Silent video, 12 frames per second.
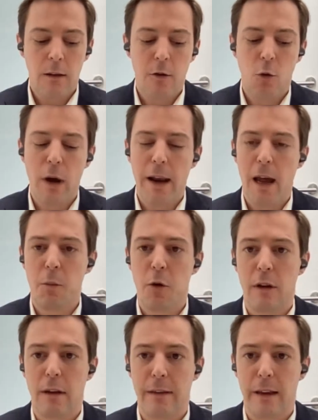And so what
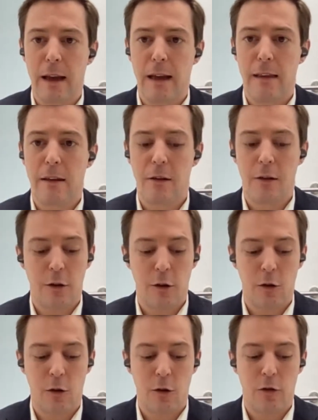happened is that
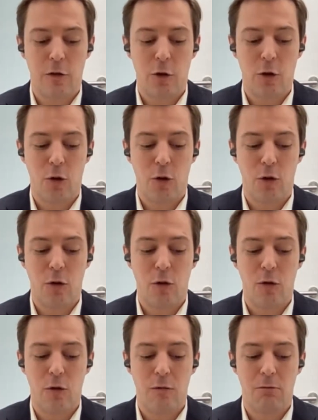
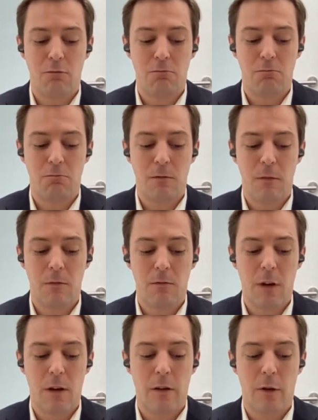the
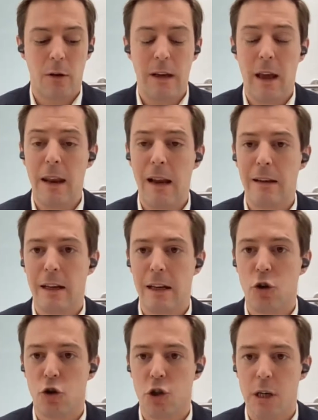the NLD
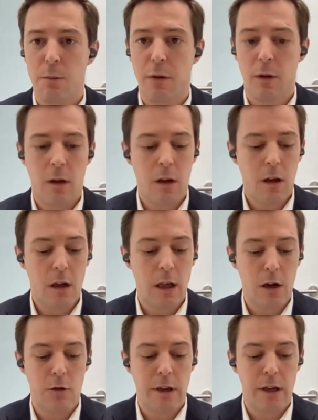leadership,
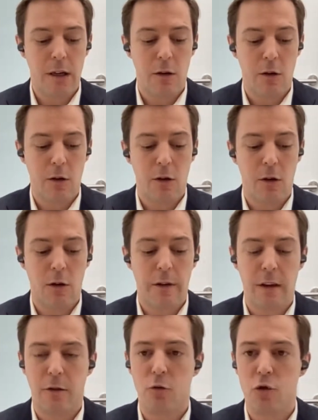including uh, Aung
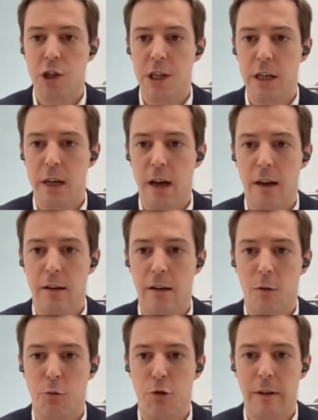San Suu Kyi and
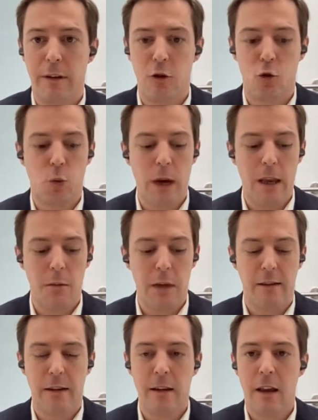uh, President Win
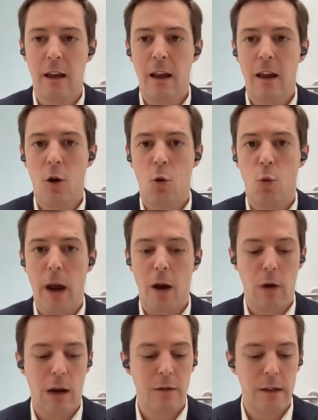Myint,
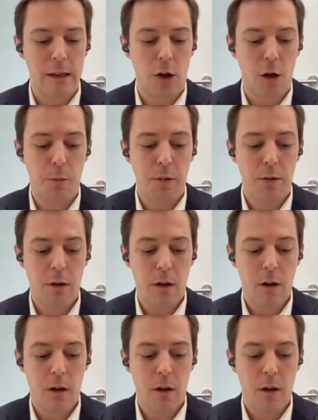were rounded up.